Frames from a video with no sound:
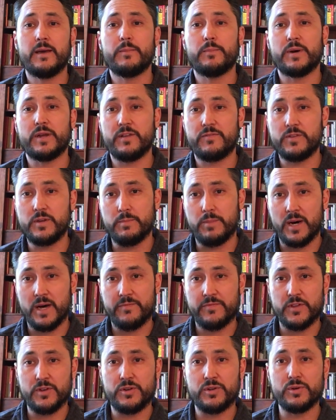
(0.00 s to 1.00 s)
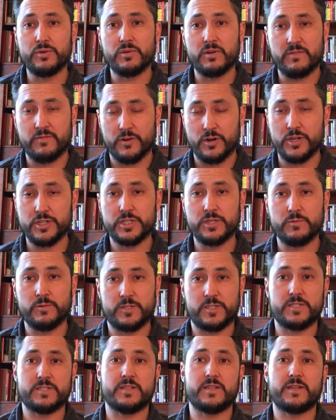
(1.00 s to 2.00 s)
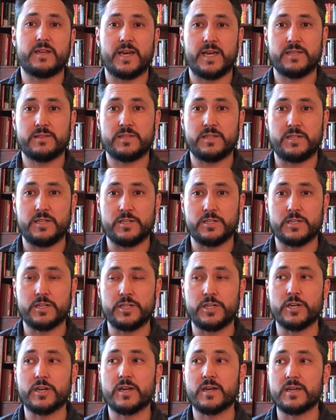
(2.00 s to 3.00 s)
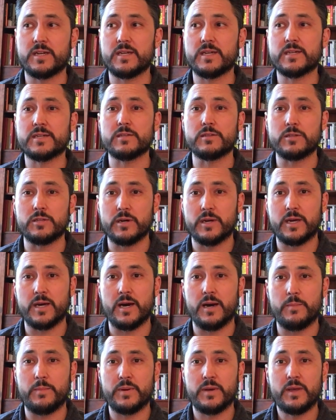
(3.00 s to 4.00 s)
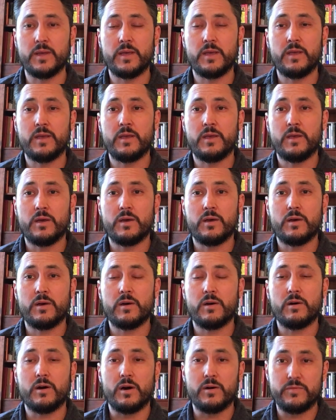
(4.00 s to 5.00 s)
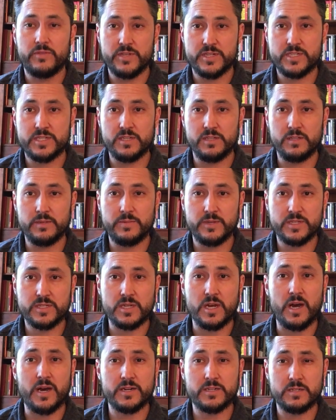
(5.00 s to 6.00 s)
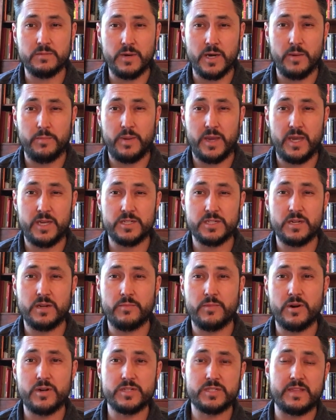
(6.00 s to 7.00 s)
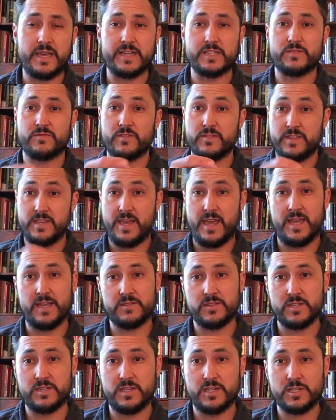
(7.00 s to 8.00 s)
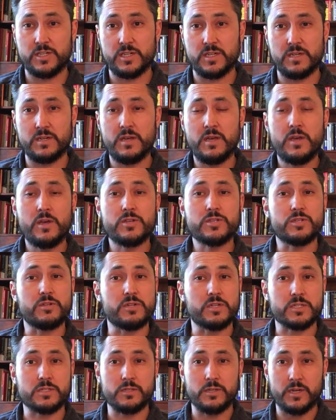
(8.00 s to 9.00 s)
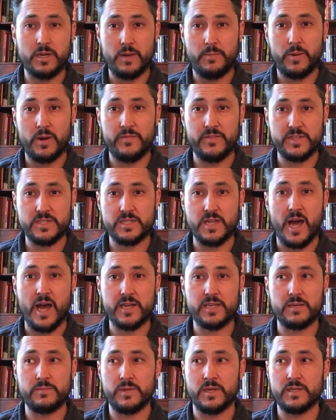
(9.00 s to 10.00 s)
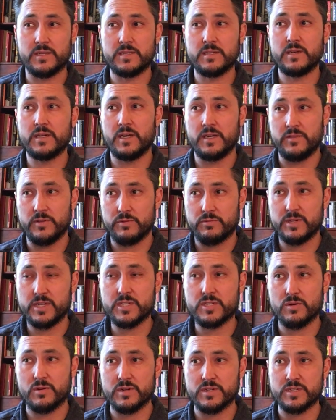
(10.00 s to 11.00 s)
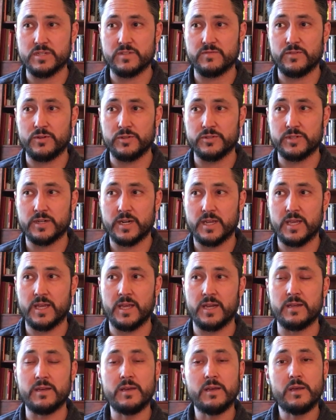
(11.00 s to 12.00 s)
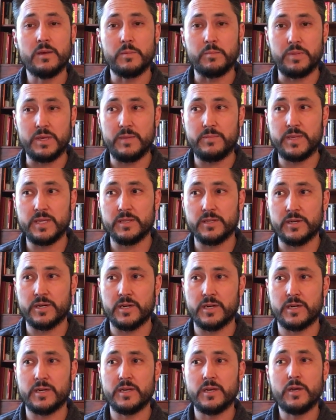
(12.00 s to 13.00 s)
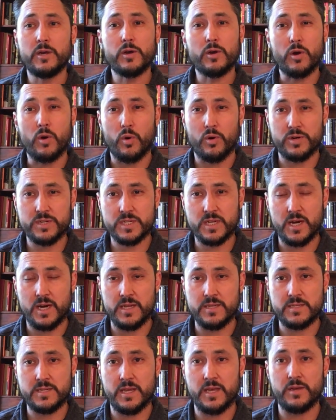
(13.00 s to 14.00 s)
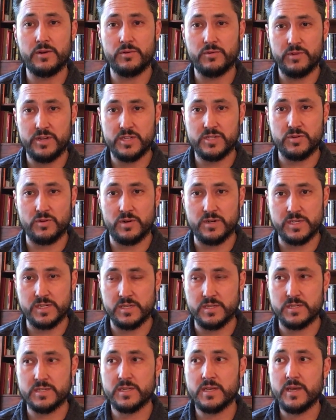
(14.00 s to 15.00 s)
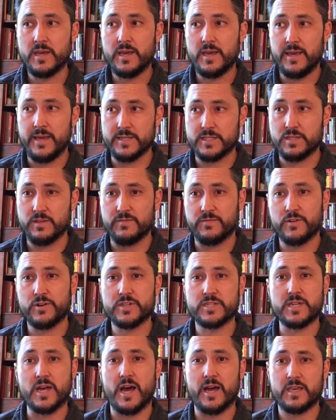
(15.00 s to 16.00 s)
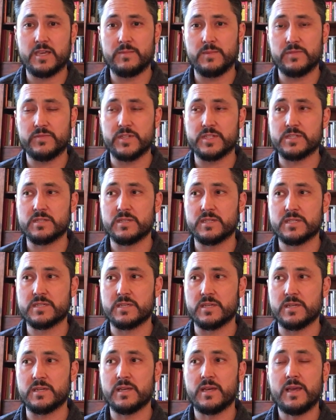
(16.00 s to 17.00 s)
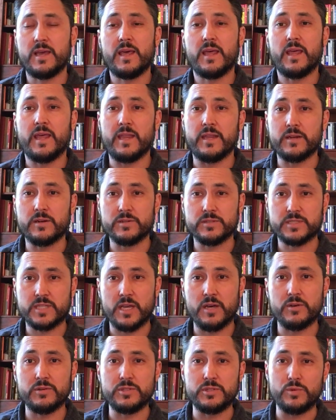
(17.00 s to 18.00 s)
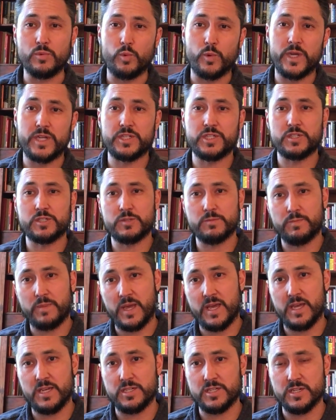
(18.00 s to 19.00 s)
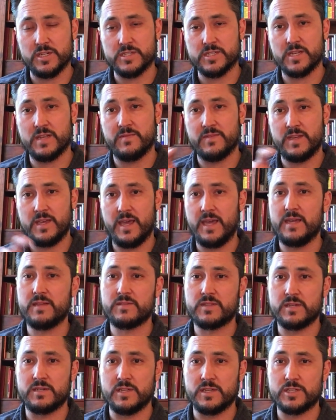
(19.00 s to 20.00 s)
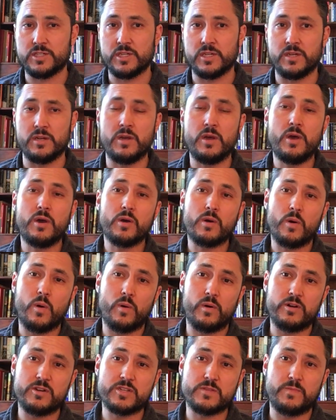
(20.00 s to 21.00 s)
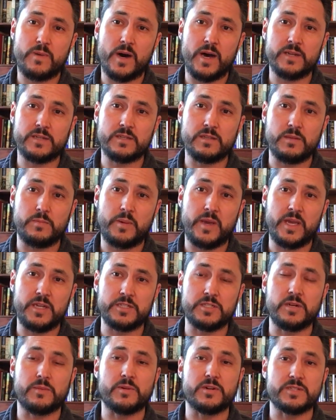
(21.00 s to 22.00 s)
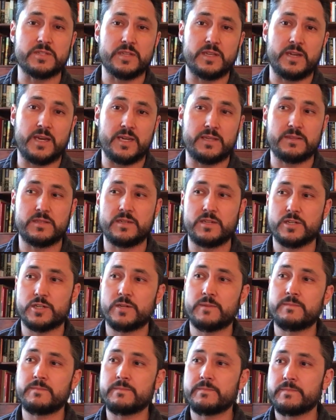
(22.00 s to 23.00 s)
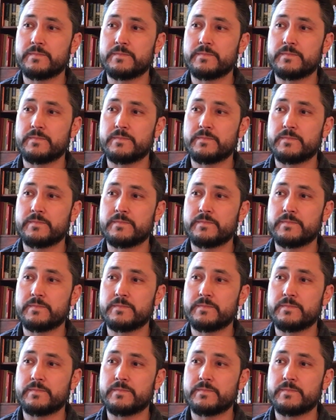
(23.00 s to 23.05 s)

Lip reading: But if you bought the newer version, which is the 9th edition, you're going to need to look up, the syllabus talks about page numbers. That's for the 8th edition. So you just look up on this document in the resources folder, again, BB Learn, course content, resources. It's the first document that's listed, and it'll tell you which pages in the 8th edition correspond to the page numbers in the 9th edition.